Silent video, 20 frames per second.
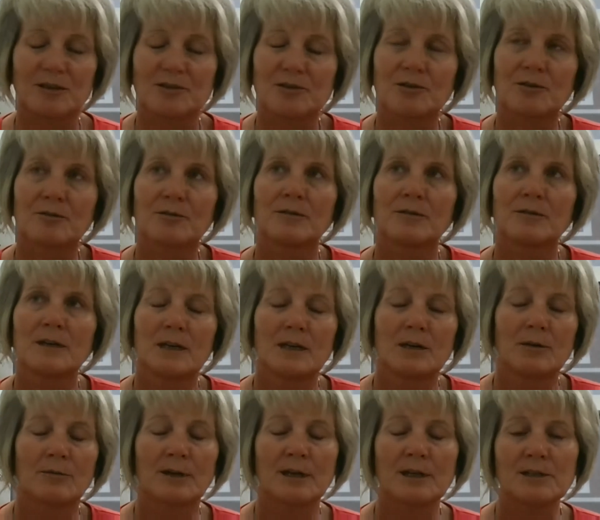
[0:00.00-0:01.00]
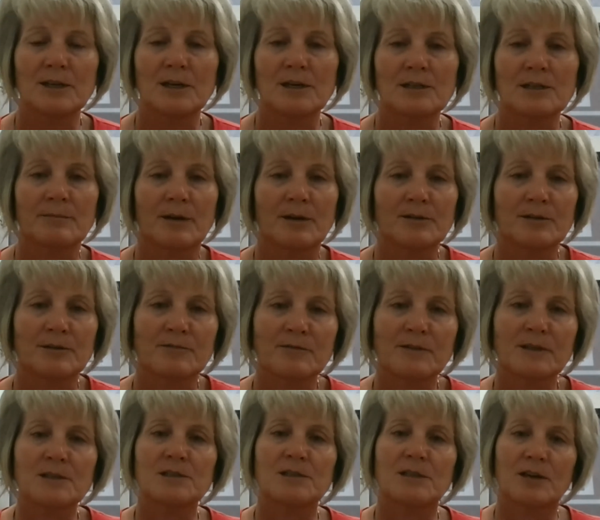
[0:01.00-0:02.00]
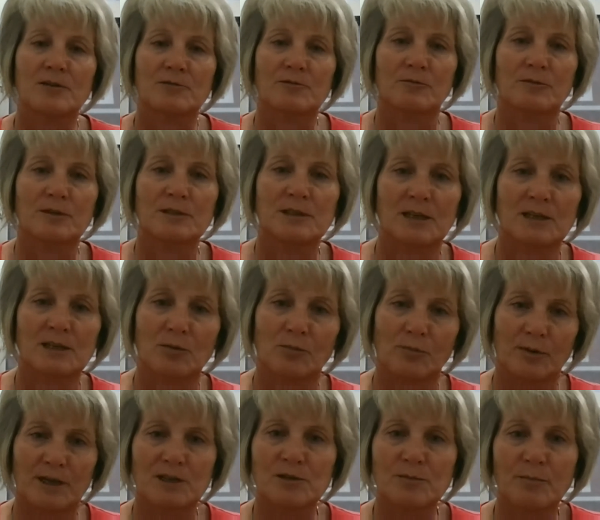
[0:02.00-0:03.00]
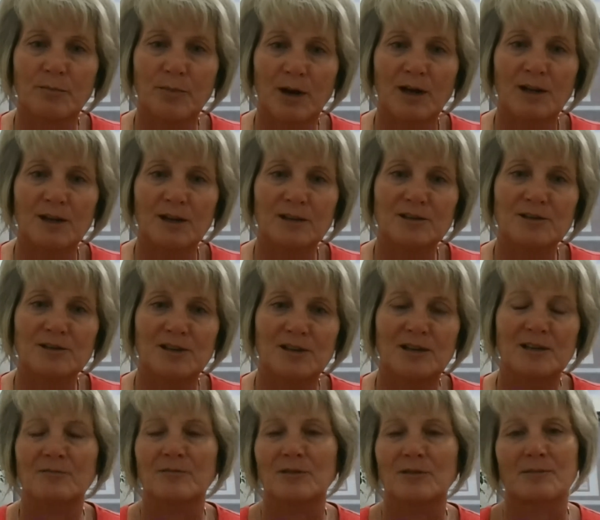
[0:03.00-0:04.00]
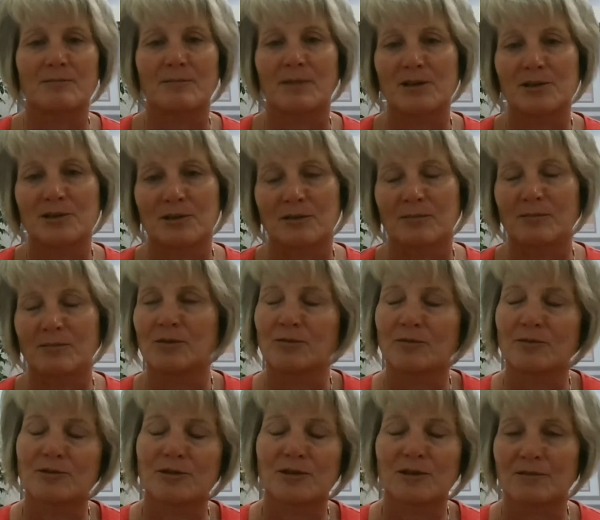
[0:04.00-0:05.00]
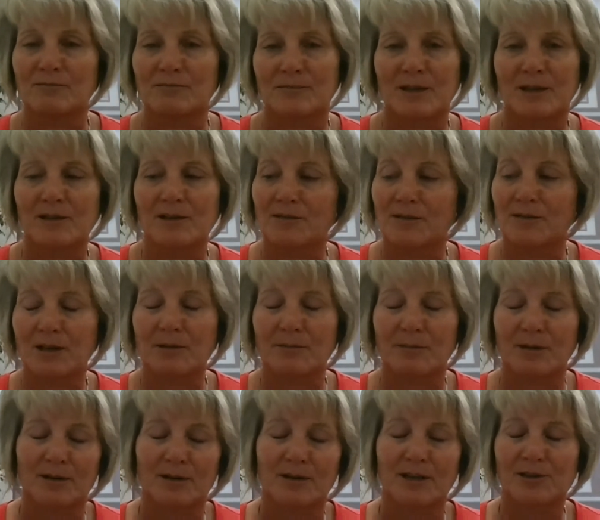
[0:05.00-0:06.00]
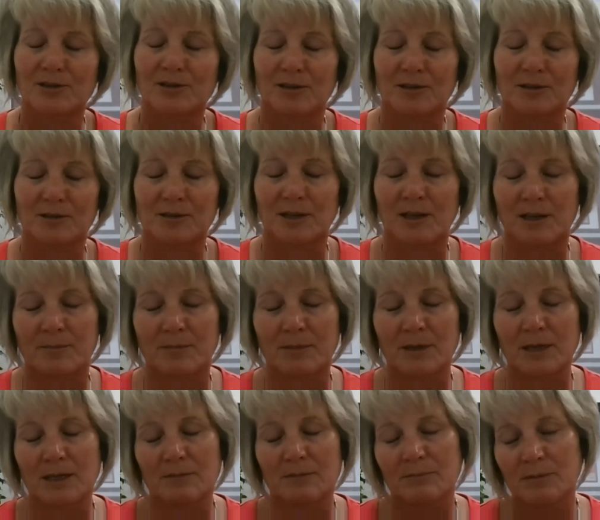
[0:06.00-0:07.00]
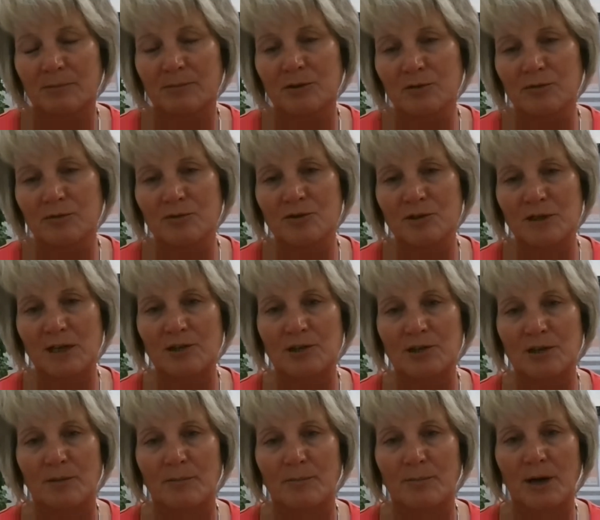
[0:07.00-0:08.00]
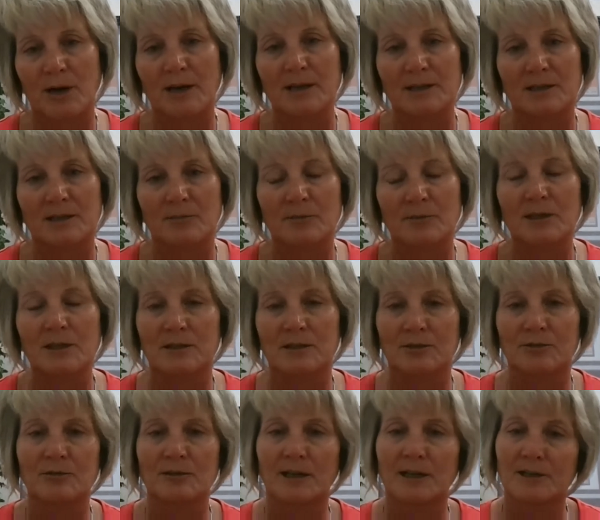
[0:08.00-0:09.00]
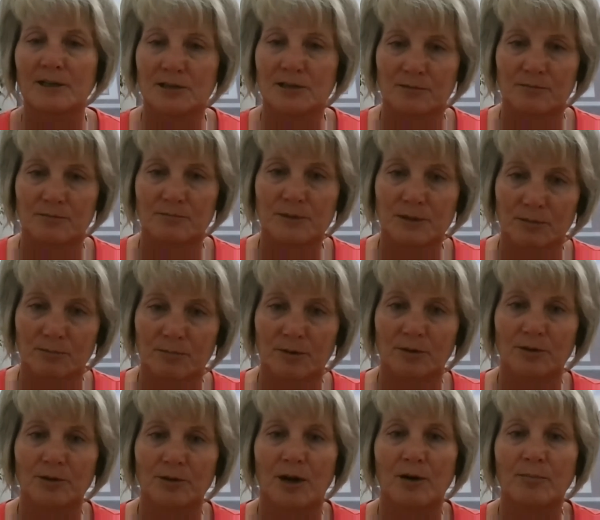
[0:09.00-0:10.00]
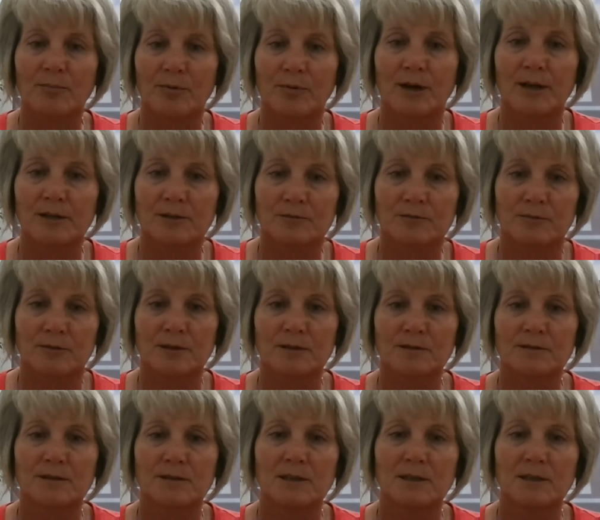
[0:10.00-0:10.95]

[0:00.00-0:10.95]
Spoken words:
So when I talked about the feedstocks where we take the waste products, I didn't really mention the manures. I didn't think about it actually at the time. So manures is actually a product that we can utilize to build our product with.